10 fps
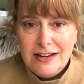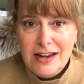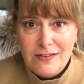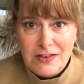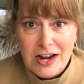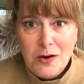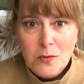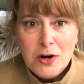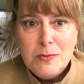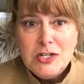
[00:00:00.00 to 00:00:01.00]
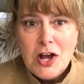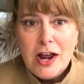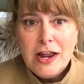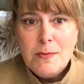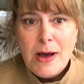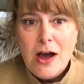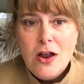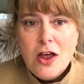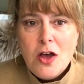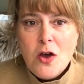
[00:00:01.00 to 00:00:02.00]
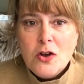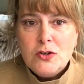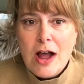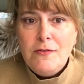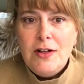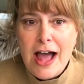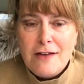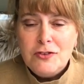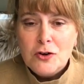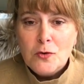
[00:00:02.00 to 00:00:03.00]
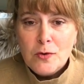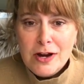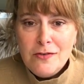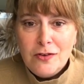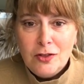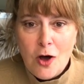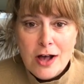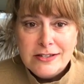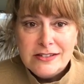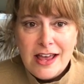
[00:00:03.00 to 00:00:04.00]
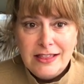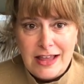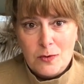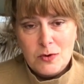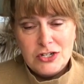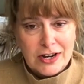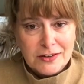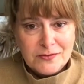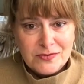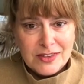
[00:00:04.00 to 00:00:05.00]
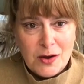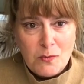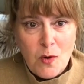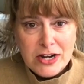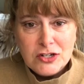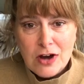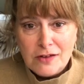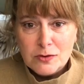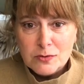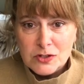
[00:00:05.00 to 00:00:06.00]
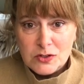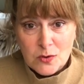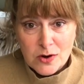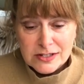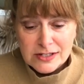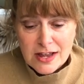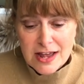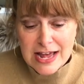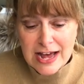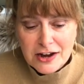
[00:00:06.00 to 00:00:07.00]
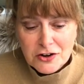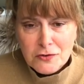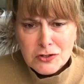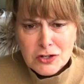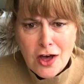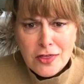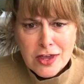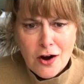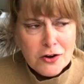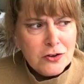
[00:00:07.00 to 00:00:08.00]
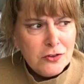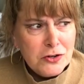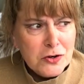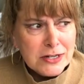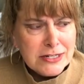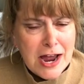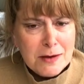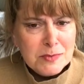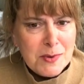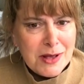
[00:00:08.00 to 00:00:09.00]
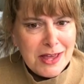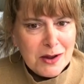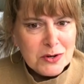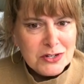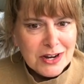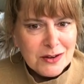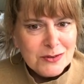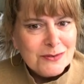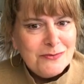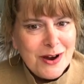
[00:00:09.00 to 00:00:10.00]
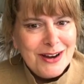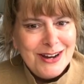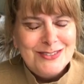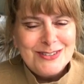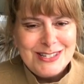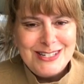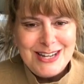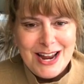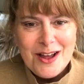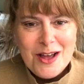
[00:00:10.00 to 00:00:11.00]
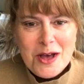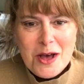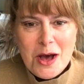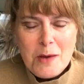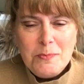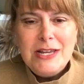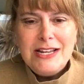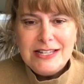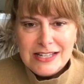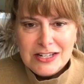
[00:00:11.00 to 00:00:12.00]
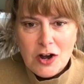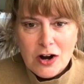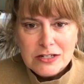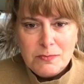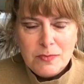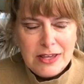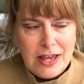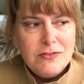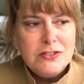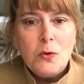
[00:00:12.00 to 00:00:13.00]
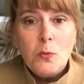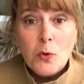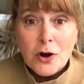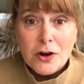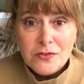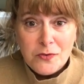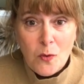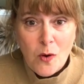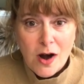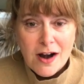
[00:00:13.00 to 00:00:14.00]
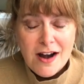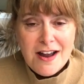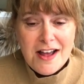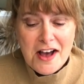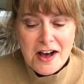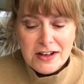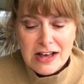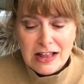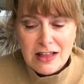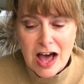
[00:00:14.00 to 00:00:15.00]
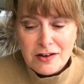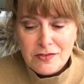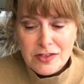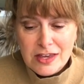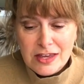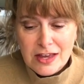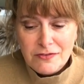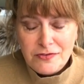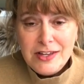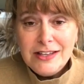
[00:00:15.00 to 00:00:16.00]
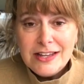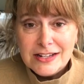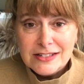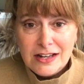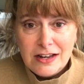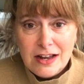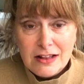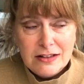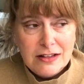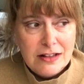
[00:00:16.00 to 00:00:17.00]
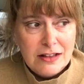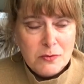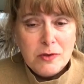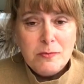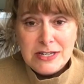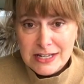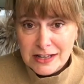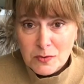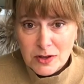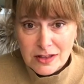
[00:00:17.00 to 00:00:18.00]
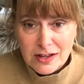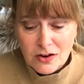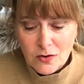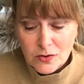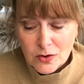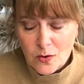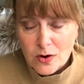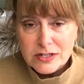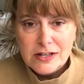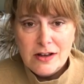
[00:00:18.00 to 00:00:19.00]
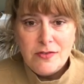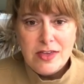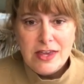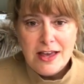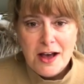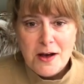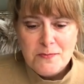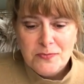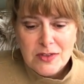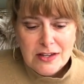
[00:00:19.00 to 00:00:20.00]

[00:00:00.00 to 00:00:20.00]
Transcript: evening, we're going to be talking about travel after grief, loss, and languishing, and why travel restores. I don't know if you saw the article in the New York Times about languishing. It was a very interesting a piece that talked to, gave us a word for uh, a lot of the feelings and uh, that we've been dealing with over the course of the um,